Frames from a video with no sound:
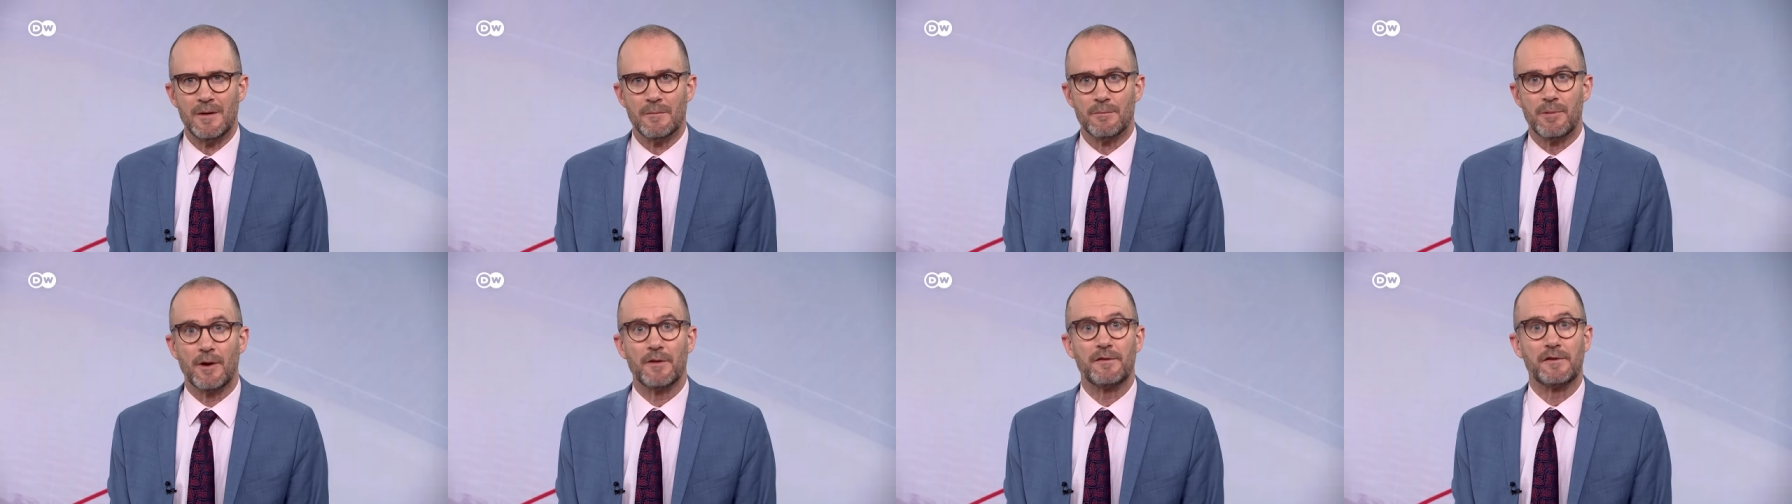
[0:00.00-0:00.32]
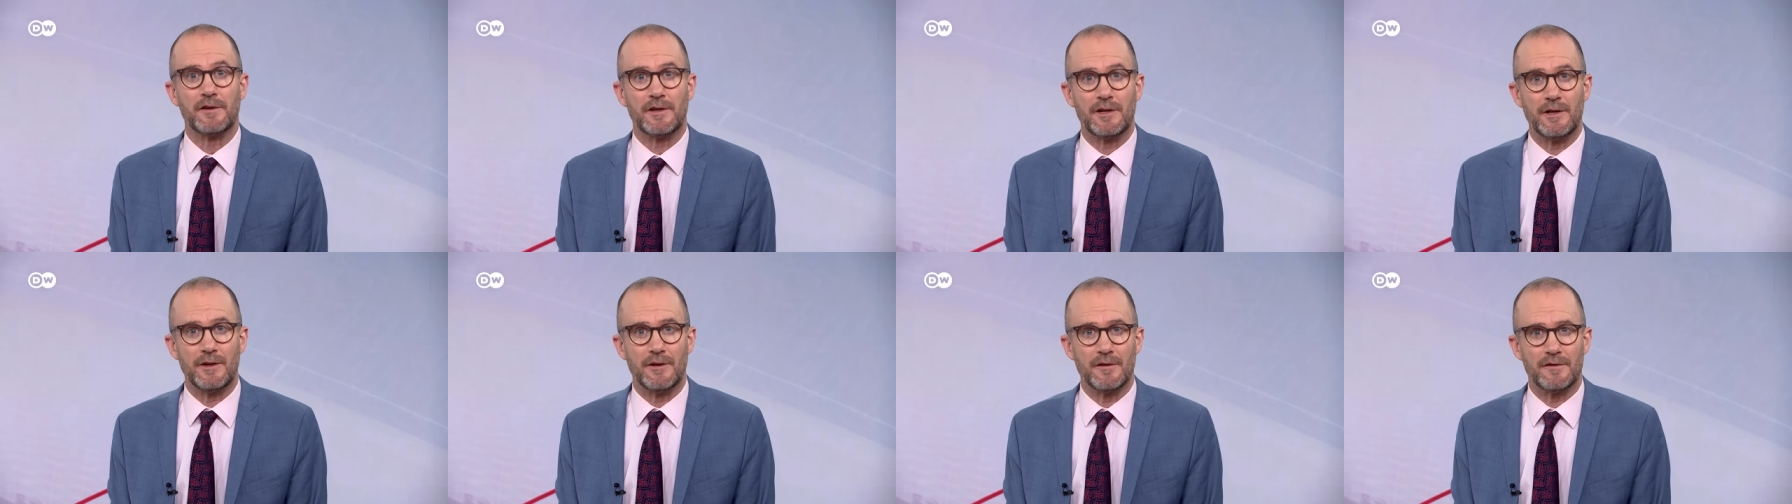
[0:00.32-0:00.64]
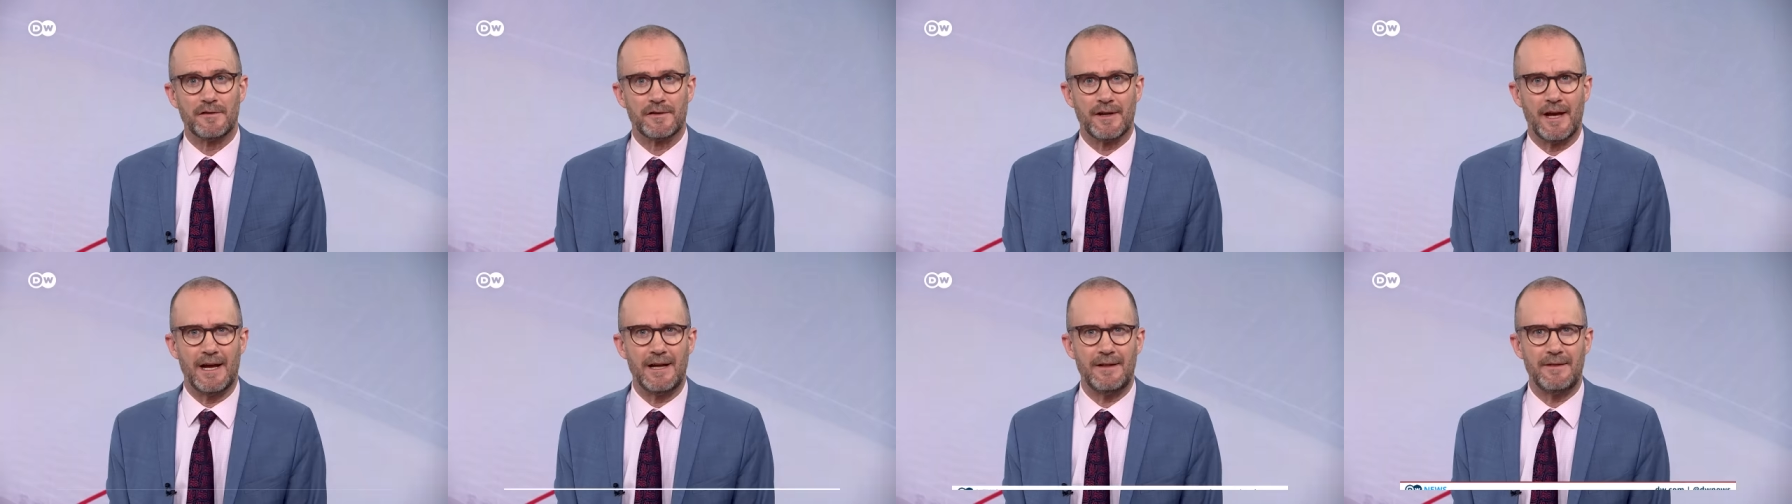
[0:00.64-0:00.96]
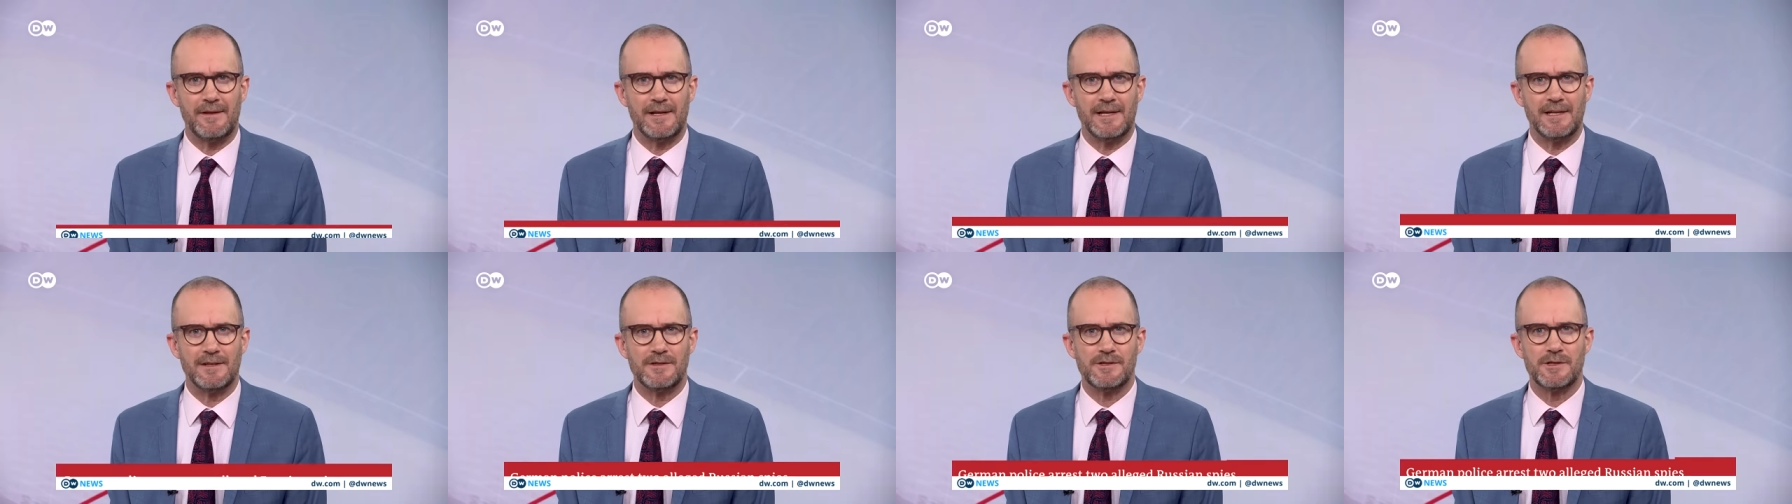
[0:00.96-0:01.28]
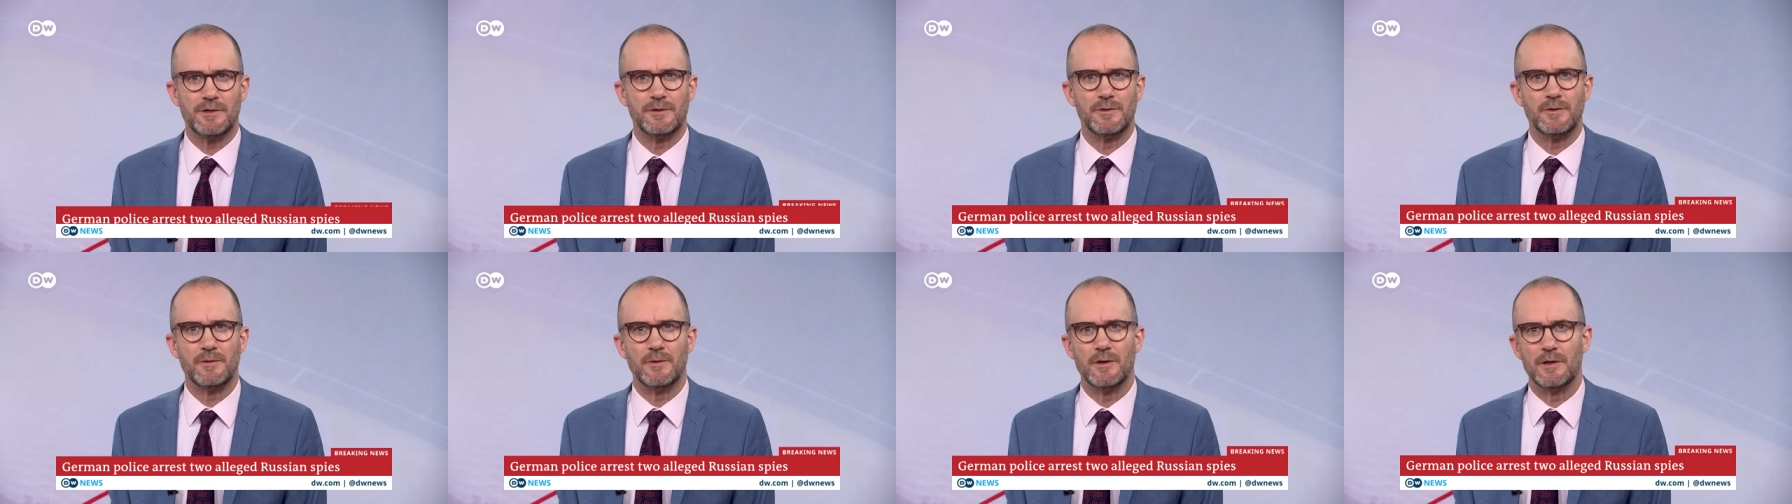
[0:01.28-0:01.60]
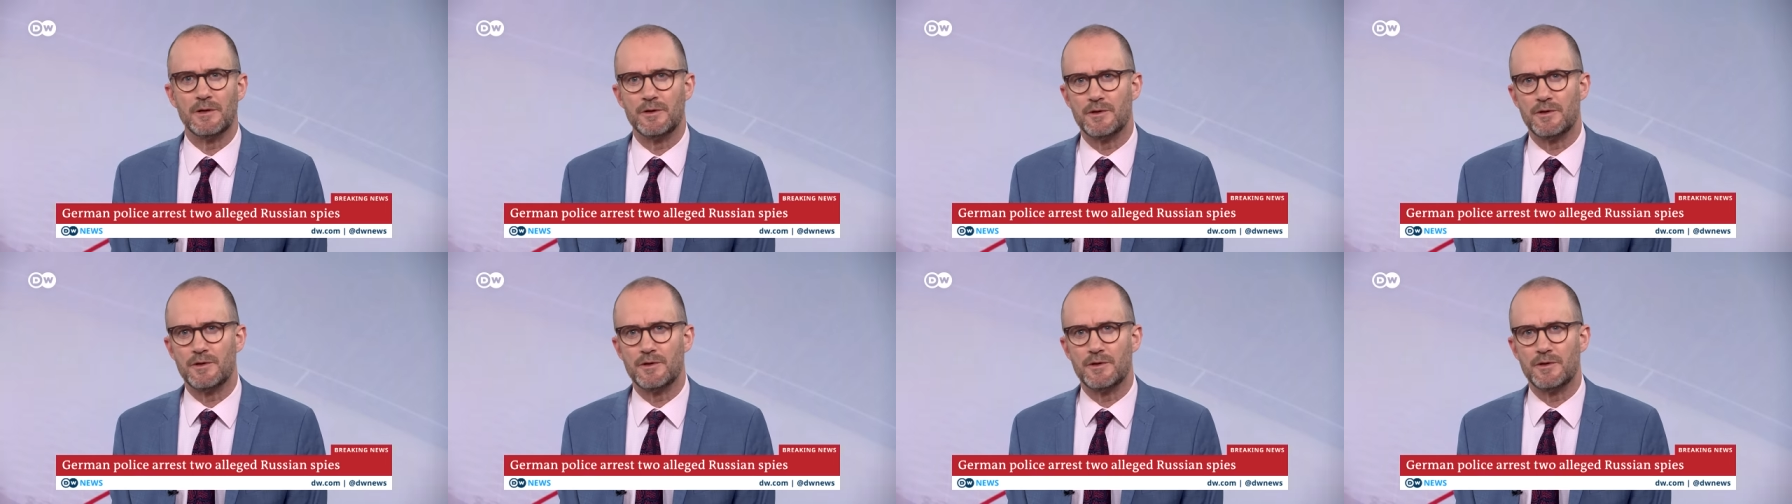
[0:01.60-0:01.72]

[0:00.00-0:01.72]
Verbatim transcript: Prosecutors say the two